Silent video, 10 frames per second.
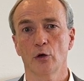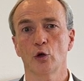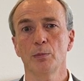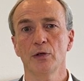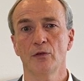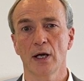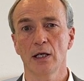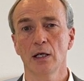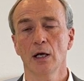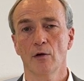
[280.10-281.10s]
to be
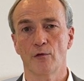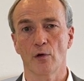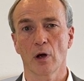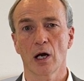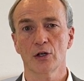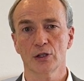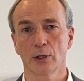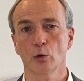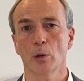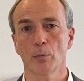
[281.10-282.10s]
ready for
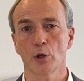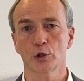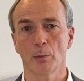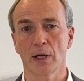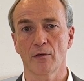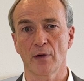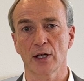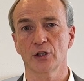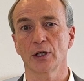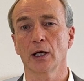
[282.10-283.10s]
large-scale commercial
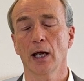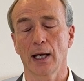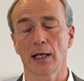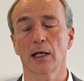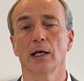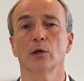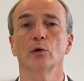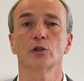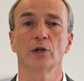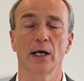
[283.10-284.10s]
manufacturing and
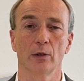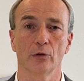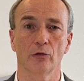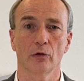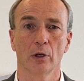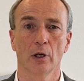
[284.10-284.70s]
clinical trials.